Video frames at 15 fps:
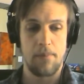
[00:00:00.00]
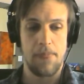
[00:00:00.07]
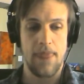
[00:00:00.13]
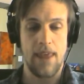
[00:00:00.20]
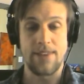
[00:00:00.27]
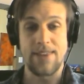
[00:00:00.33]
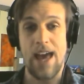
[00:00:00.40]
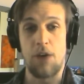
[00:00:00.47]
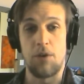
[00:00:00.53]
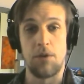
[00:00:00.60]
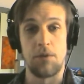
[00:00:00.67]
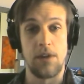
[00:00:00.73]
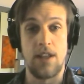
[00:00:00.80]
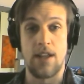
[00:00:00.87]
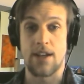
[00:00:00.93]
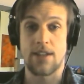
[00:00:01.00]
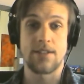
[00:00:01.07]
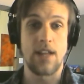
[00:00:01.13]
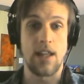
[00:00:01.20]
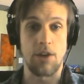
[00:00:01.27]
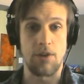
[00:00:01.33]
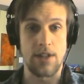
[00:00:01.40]
And that will really
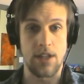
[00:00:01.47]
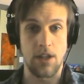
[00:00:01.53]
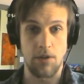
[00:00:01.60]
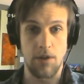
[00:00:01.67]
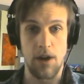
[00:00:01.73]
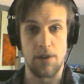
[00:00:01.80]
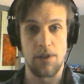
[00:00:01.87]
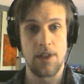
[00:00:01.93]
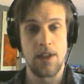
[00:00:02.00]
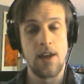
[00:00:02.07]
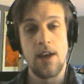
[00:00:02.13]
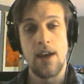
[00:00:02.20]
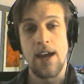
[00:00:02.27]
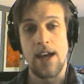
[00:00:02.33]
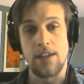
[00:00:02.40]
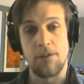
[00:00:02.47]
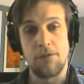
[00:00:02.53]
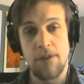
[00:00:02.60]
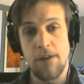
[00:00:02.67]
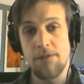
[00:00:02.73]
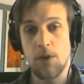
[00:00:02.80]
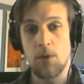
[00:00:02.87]
accelerate the growth. And the
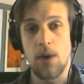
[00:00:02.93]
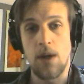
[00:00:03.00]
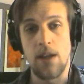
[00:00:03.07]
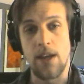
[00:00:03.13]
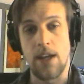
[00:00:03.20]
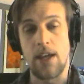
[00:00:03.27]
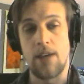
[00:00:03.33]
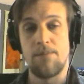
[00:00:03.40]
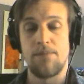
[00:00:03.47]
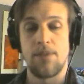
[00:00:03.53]
5th quality,